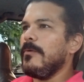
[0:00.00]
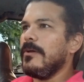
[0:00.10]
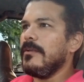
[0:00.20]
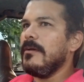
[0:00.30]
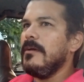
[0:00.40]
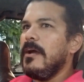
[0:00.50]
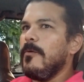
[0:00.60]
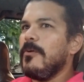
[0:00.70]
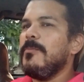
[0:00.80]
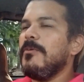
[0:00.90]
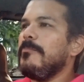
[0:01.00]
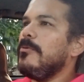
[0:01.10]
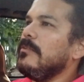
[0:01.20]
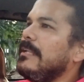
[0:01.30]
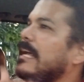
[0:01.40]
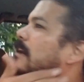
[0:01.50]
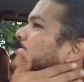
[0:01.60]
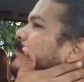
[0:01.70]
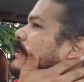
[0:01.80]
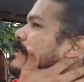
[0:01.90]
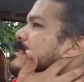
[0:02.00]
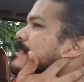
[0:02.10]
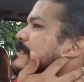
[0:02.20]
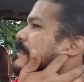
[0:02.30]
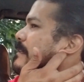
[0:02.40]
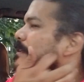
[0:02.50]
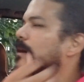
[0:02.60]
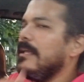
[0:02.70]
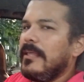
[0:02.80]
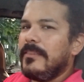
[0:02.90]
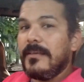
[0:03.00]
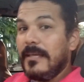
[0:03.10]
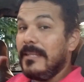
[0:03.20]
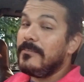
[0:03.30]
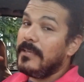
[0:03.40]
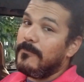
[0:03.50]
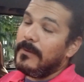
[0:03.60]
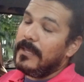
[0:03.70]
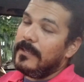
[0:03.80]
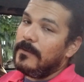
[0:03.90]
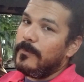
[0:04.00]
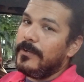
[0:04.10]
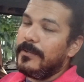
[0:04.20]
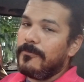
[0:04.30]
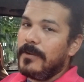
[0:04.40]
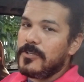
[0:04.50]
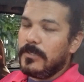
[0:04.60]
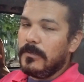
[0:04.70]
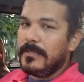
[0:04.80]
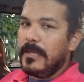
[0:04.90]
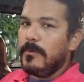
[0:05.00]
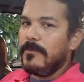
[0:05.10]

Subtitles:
Are we gonna be able to pull it out? Because I think I need to have my rear differential looked at.